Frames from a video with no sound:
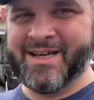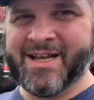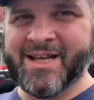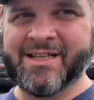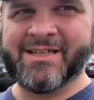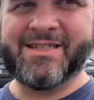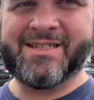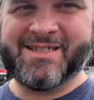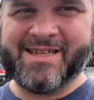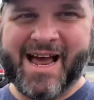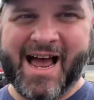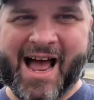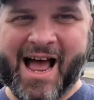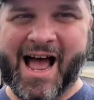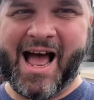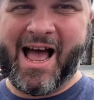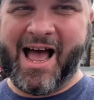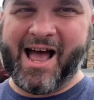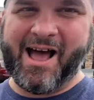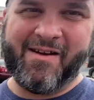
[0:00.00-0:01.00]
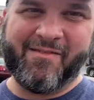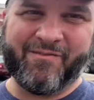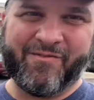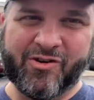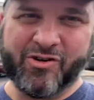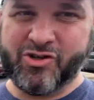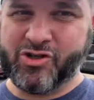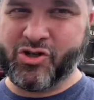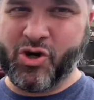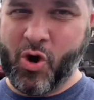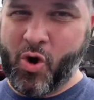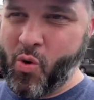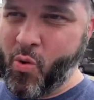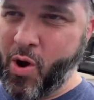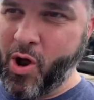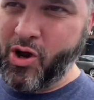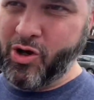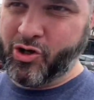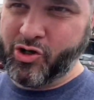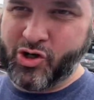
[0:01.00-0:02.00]
It's time for show
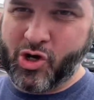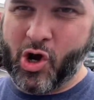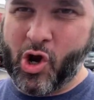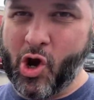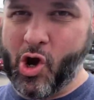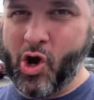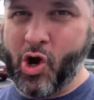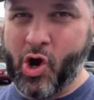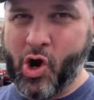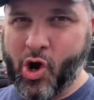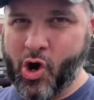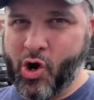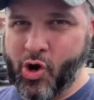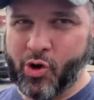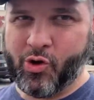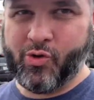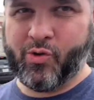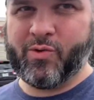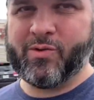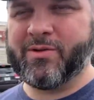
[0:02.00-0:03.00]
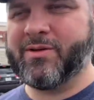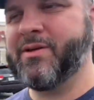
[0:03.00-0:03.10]
and tell.